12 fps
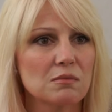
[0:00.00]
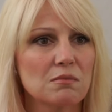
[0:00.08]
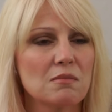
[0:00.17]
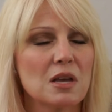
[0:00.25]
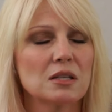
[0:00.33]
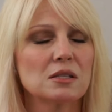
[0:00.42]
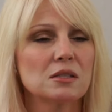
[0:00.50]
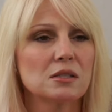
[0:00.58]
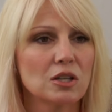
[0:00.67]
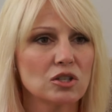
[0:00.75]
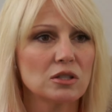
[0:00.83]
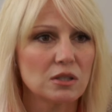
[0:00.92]
makes
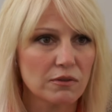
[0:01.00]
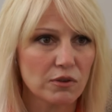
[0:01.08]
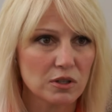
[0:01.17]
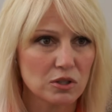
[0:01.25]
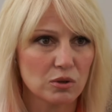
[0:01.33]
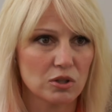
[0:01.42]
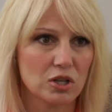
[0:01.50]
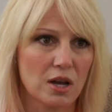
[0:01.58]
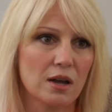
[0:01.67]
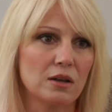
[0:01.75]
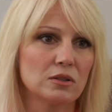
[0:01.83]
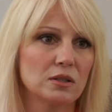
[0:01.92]
such a difference to a
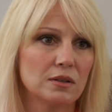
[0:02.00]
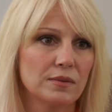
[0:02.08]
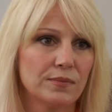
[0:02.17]
child.